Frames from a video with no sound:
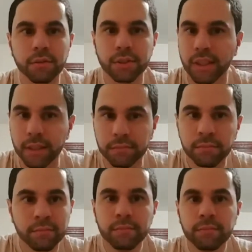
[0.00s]
It's like
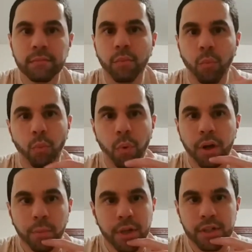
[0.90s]

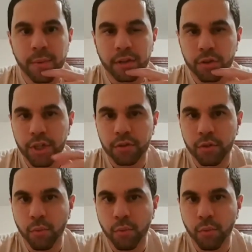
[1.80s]
what is it about their channel too?